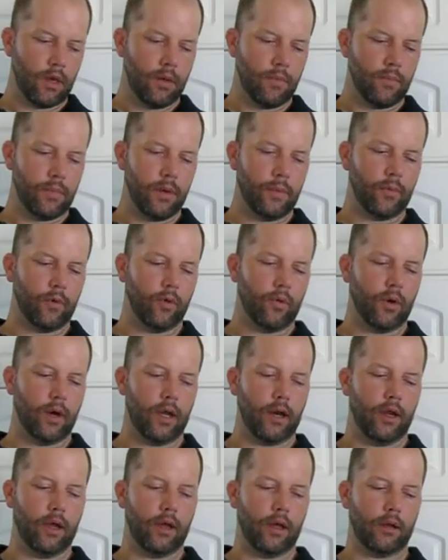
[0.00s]
People
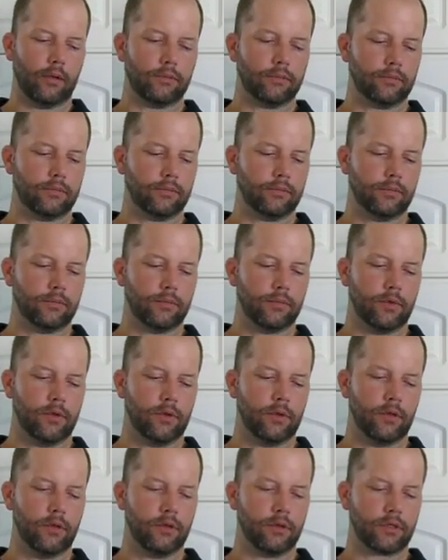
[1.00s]
want to
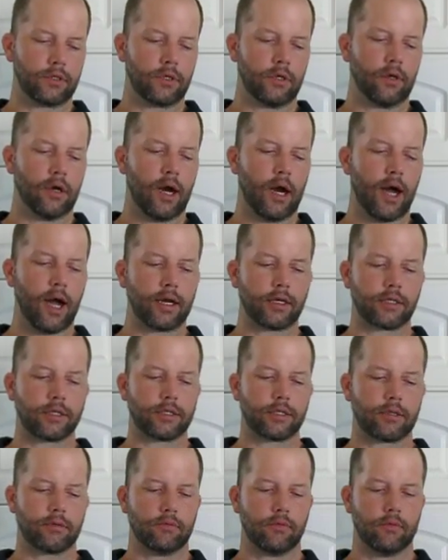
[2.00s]
use their
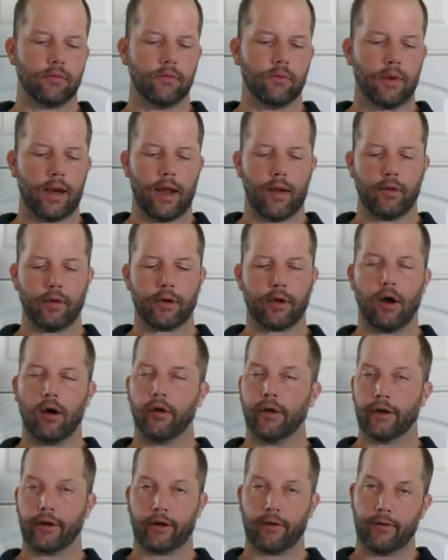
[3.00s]
hawks what I would call
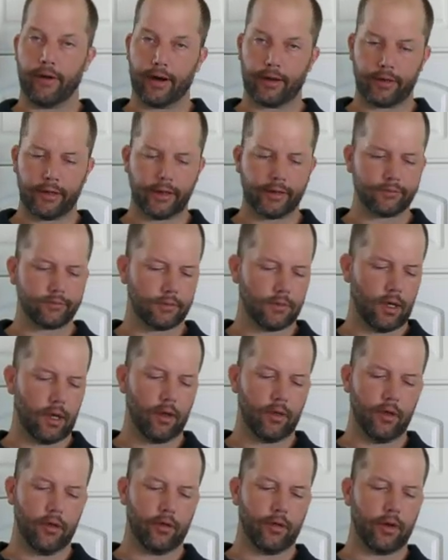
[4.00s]
incorrectly,
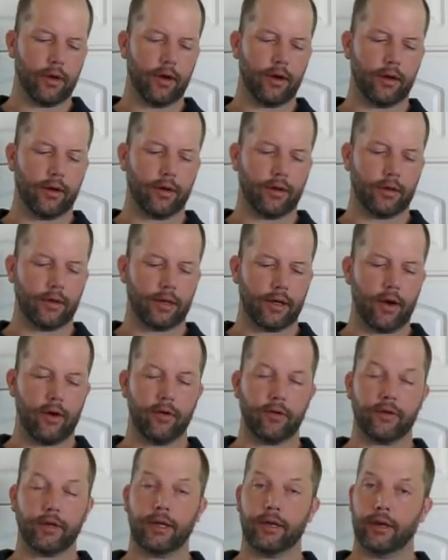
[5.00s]
although they're
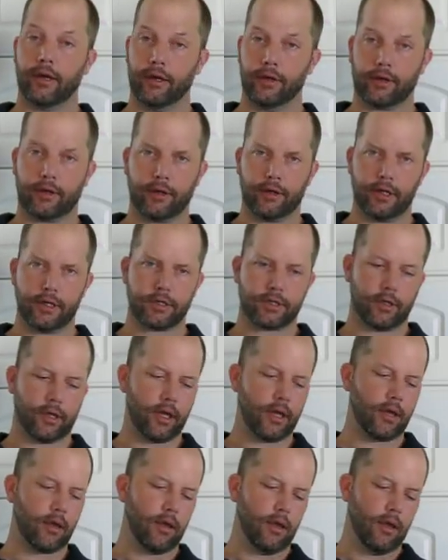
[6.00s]
guaranteed
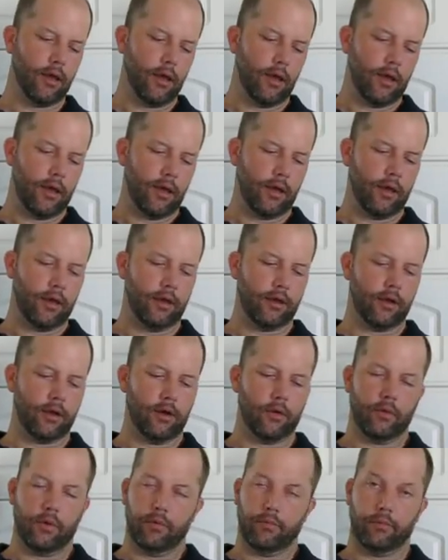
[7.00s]
unconditionally. You
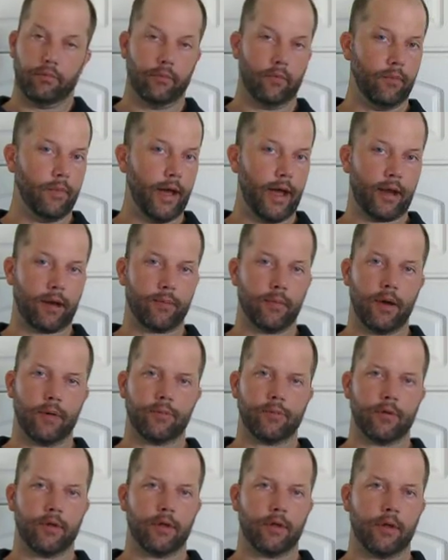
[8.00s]
know, we'll back them up
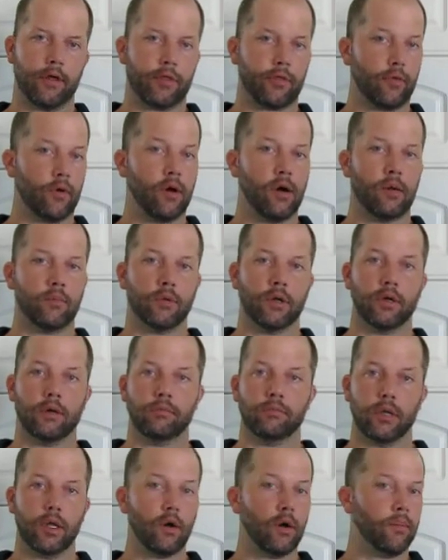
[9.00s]
whether you throw them or
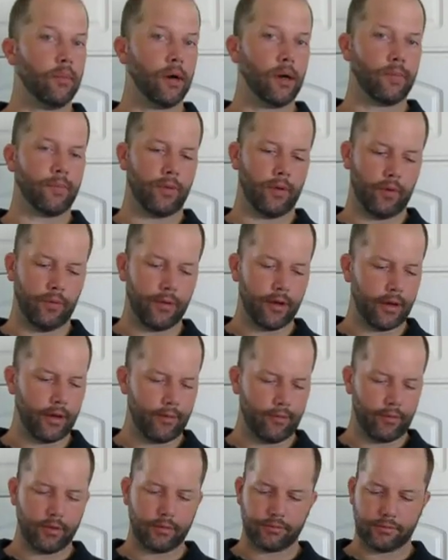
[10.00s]
blow them up or
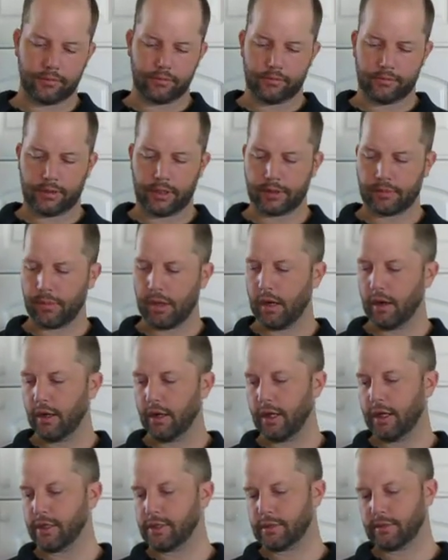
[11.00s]
whatever. Doesn't matter
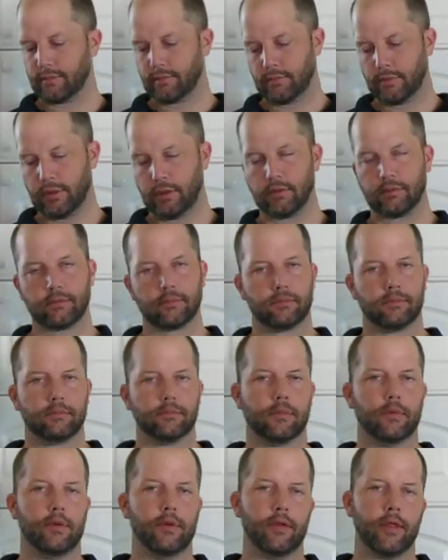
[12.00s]
to us. You know,
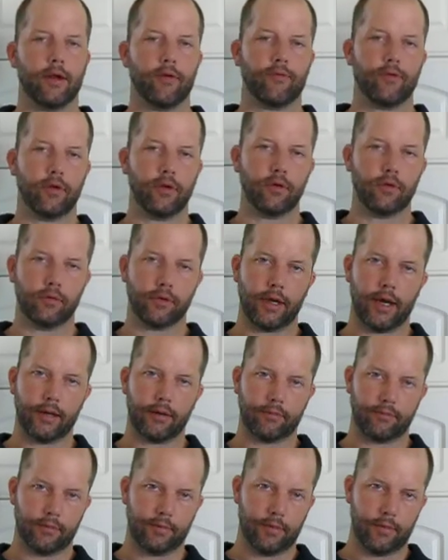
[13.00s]
they're there for you,
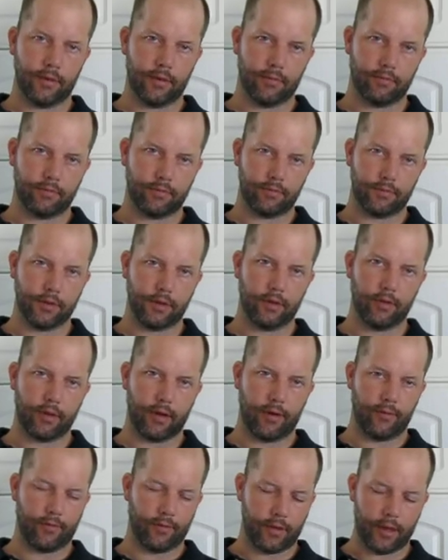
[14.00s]
not you
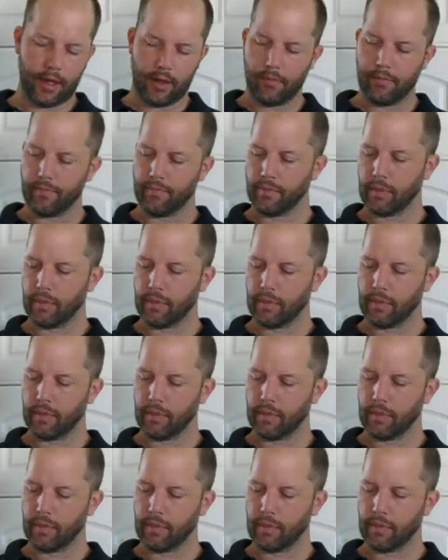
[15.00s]
there for them.